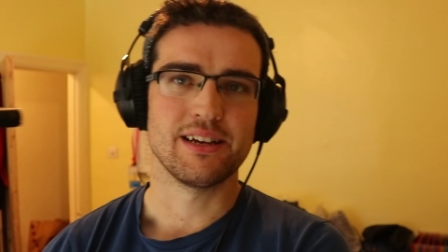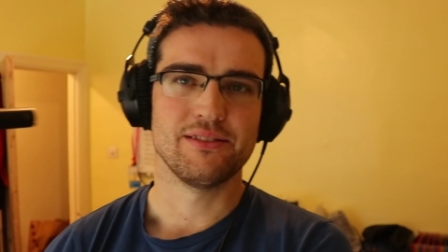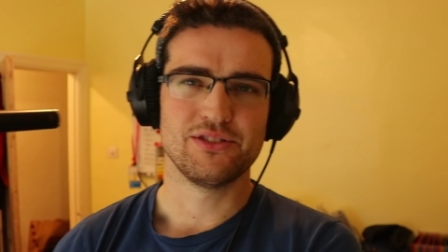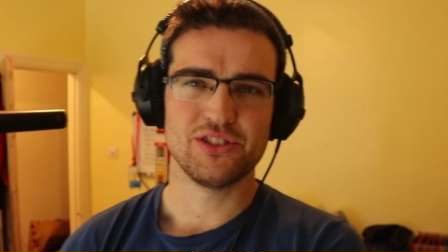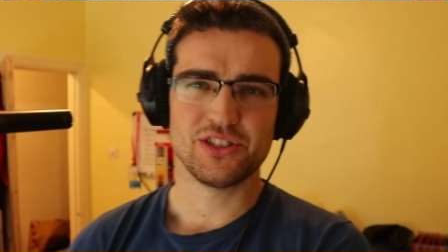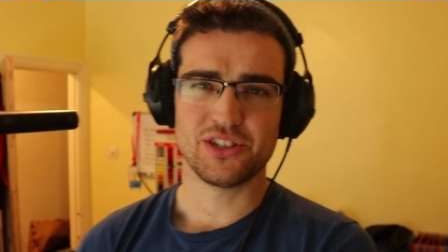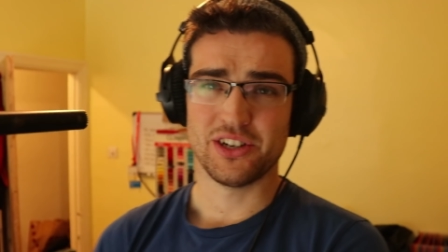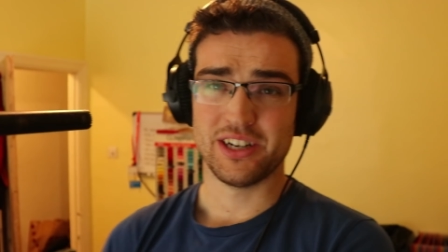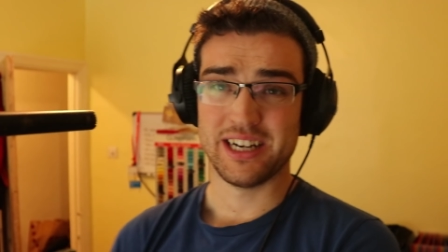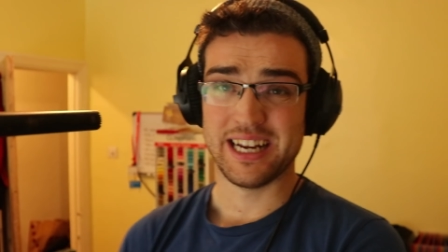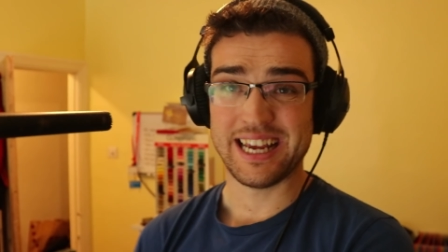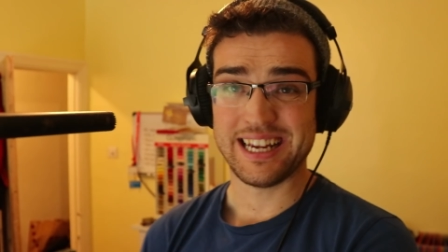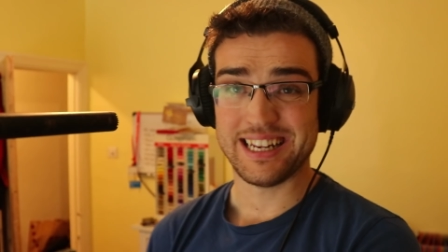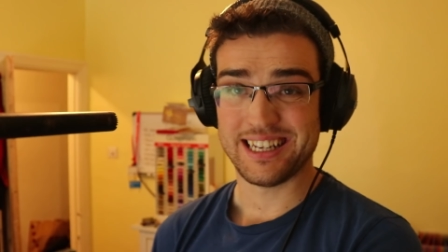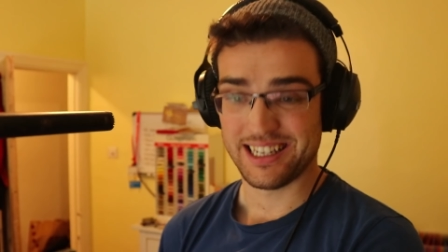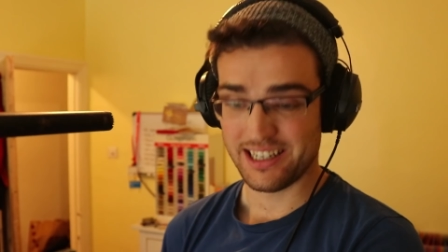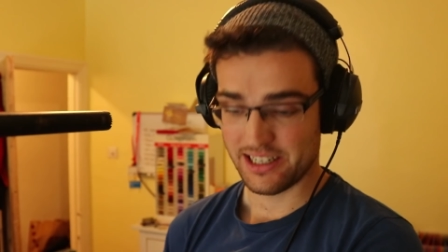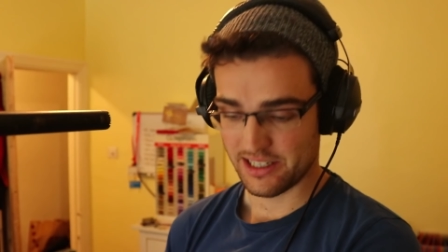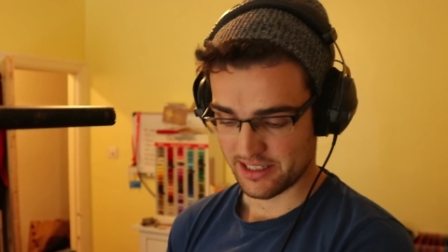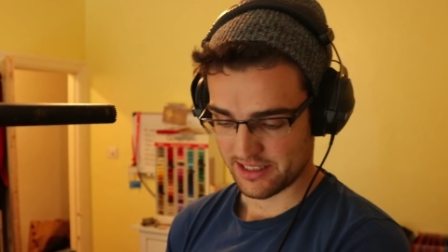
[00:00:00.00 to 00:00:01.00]
I've just got an
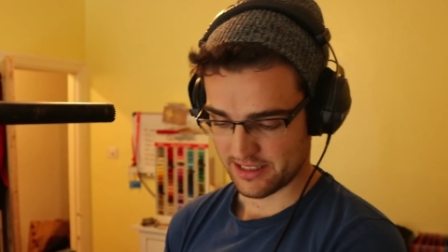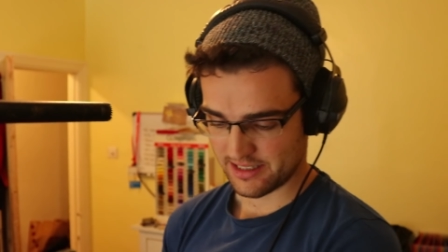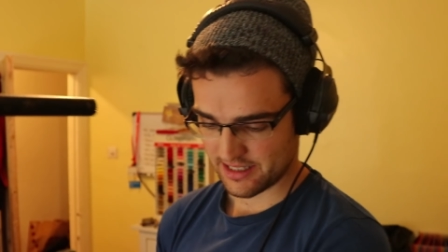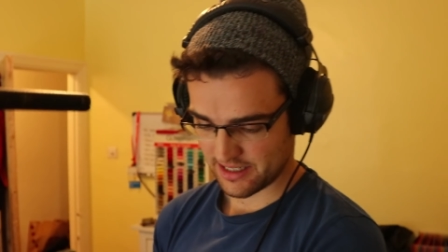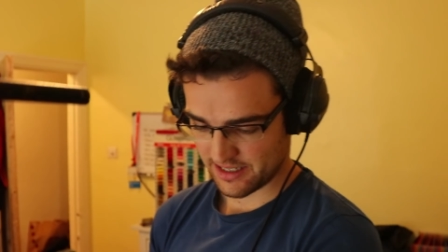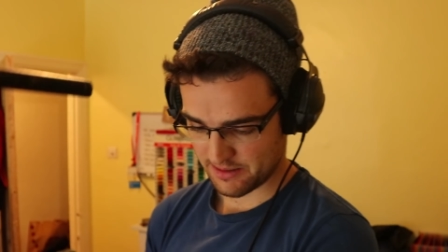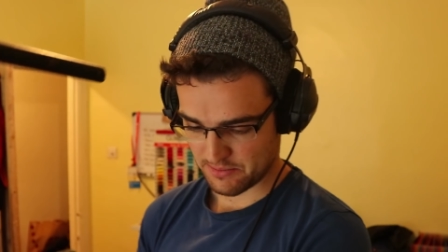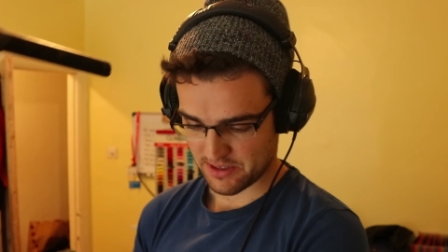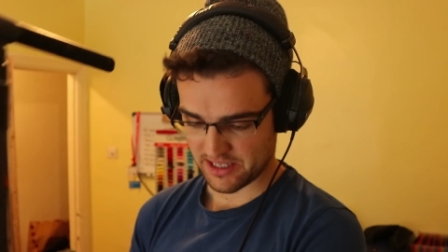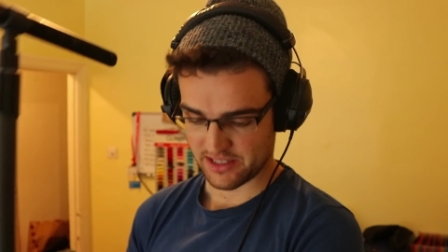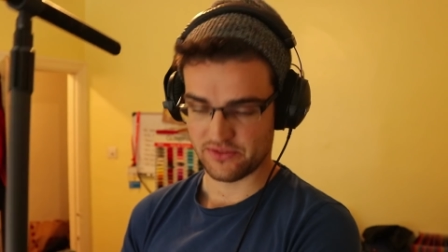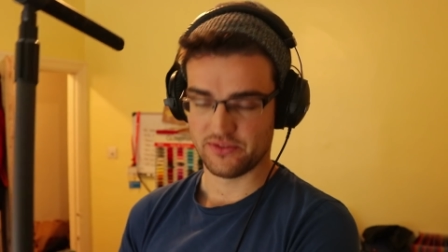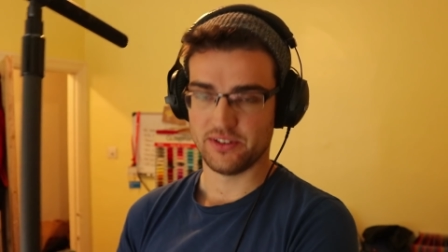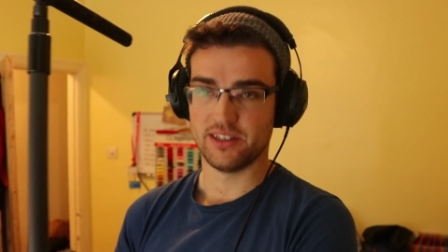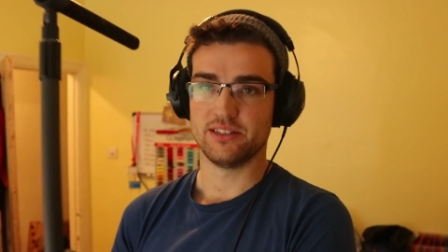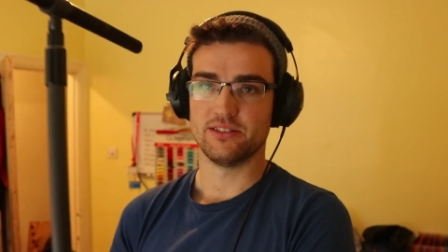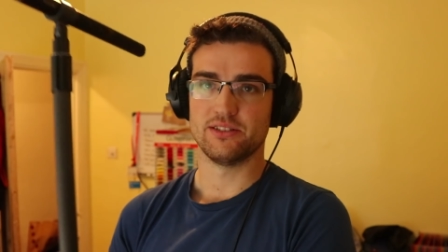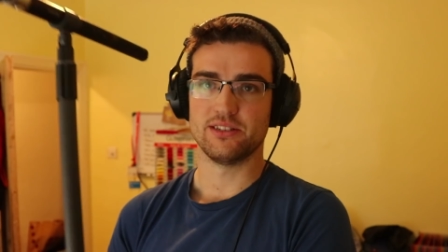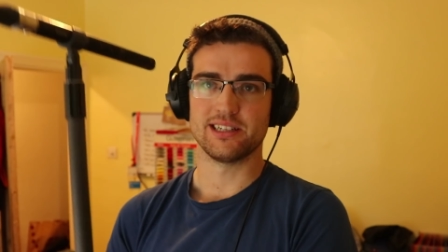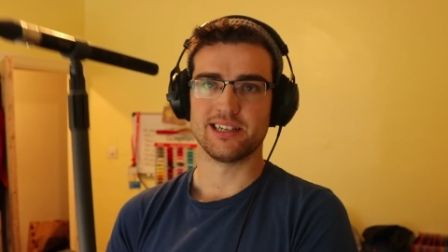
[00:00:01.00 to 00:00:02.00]
80 hertz high pass
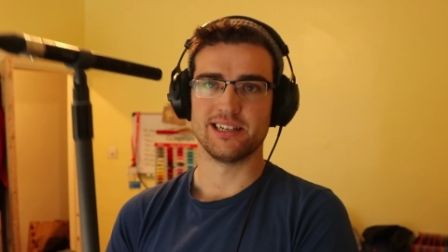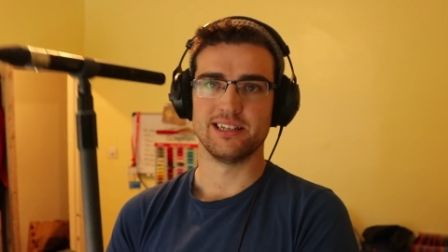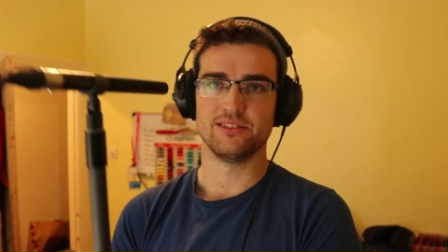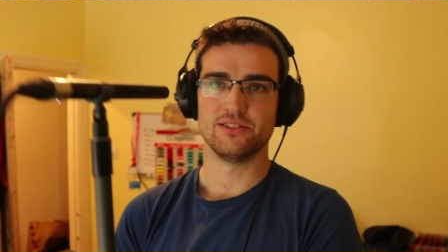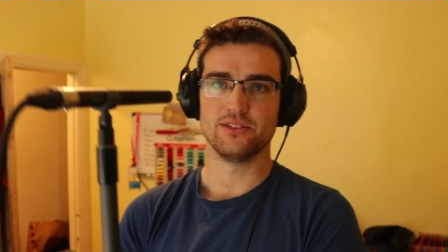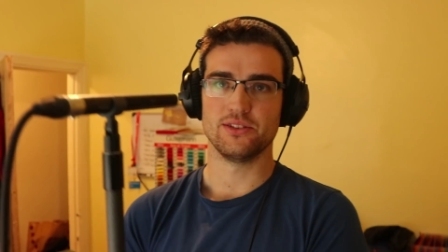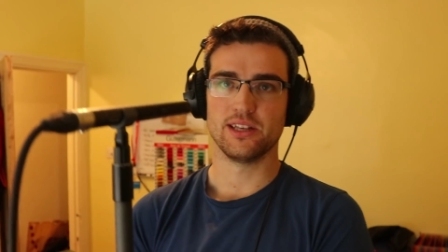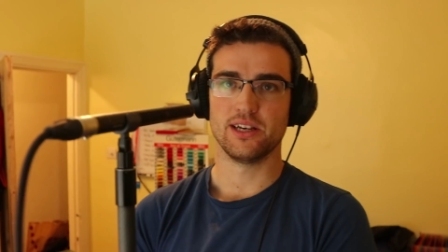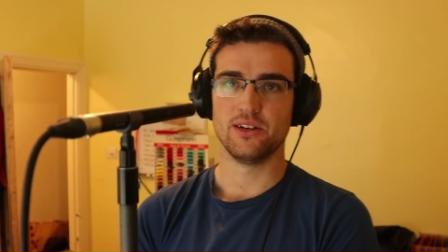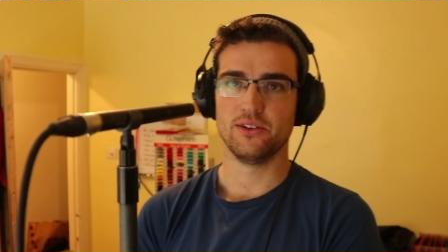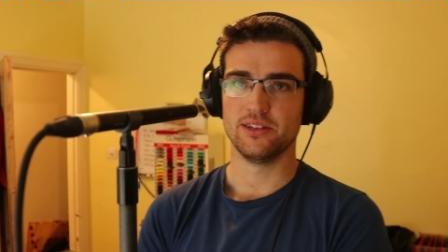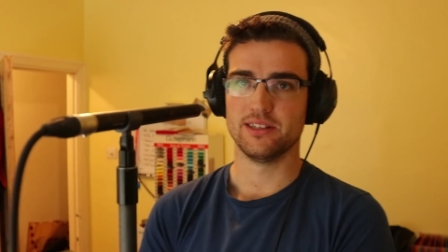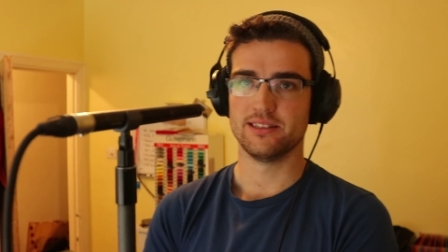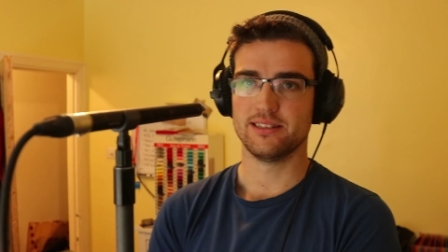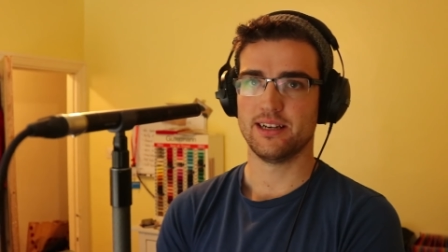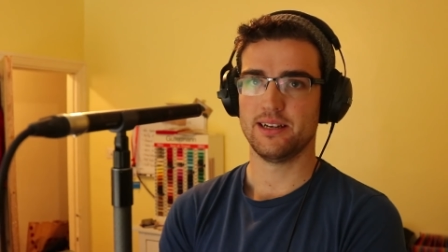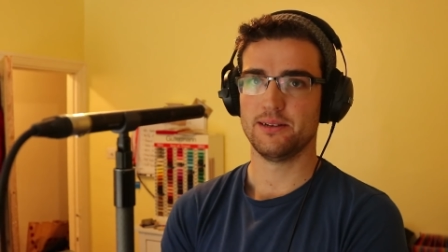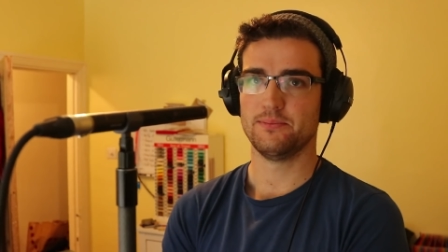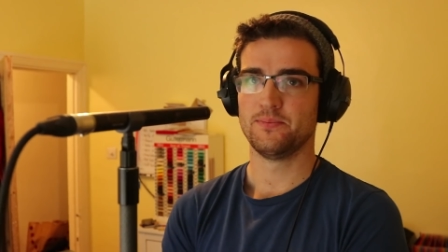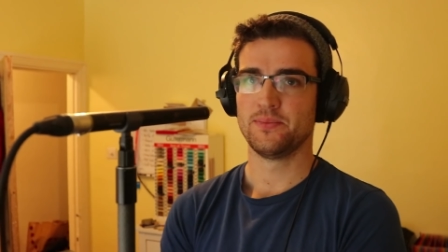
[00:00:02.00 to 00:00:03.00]
filter. I kind of do that all the
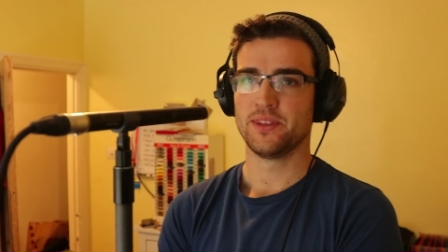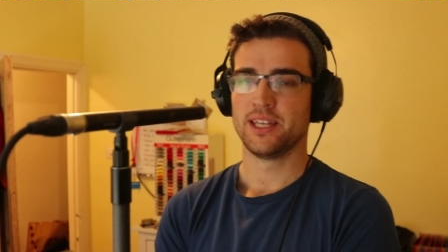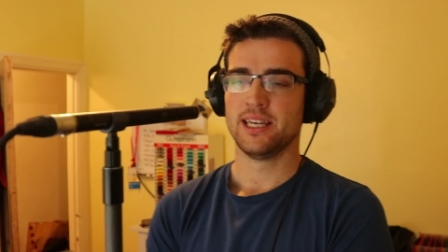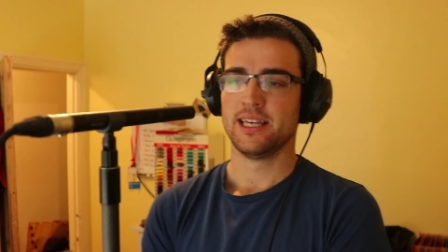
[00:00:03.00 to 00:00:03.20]
time.